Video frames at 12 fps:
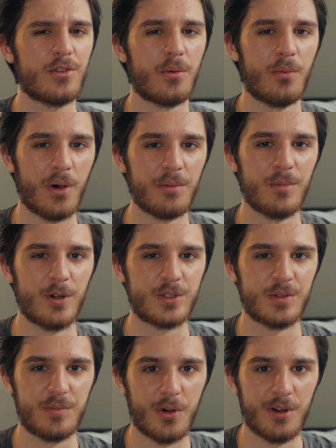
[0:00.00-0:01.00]
the one most
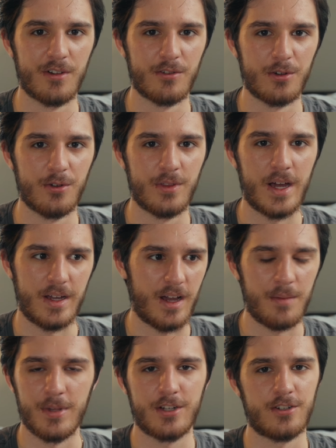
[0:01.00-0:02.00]
important rule that I
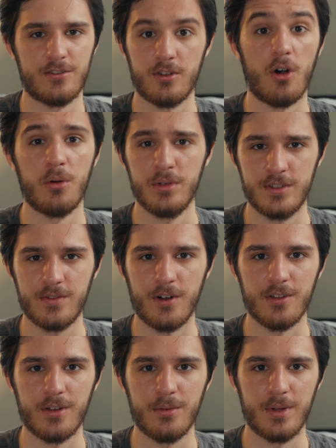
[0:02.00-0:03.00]
make sure to always
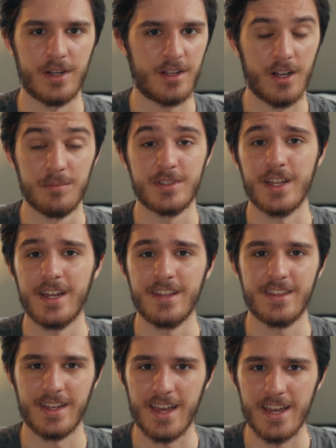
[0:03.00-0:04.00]
follow when it comes to
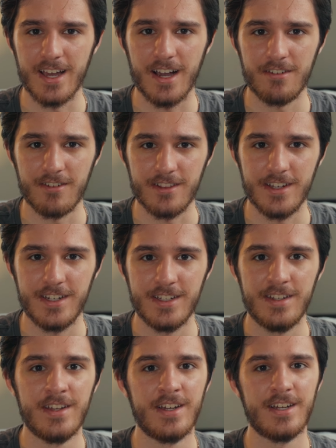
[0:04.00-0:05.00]
anything AI related,
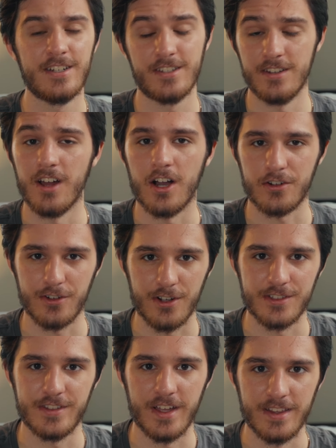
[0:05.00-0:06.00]
to not
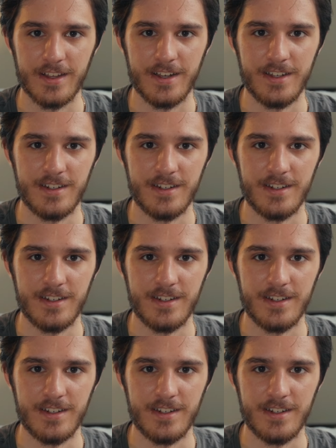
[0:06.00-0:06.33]
cross that line.